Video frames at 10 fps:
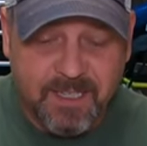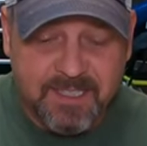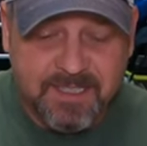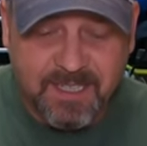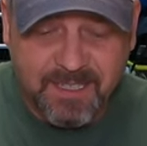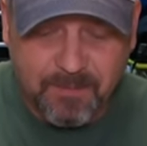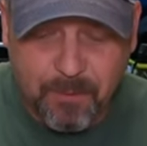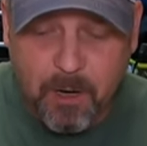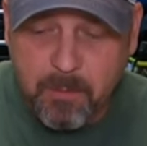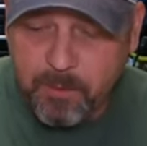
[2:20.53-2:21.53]
This thing
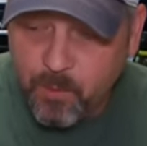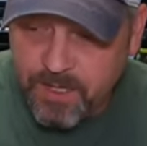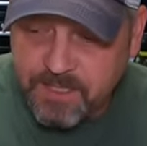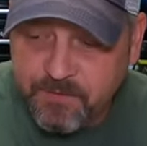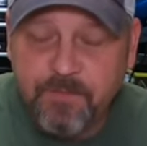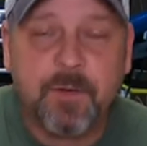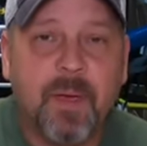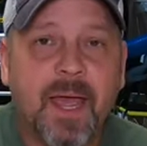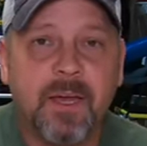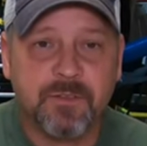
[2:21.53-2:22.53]
probably weighs 50
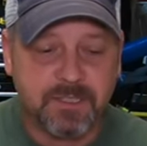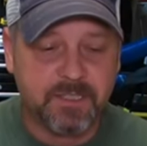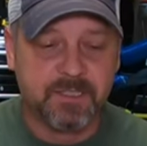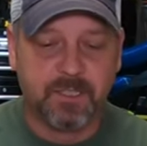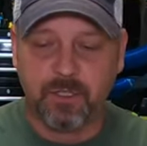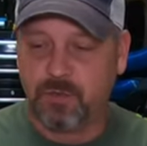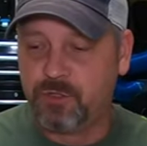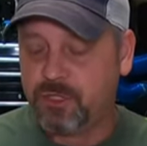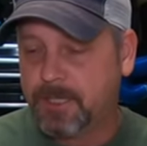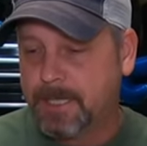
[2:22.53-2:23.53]
pounds. It's
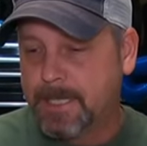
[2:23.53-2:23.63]
huge.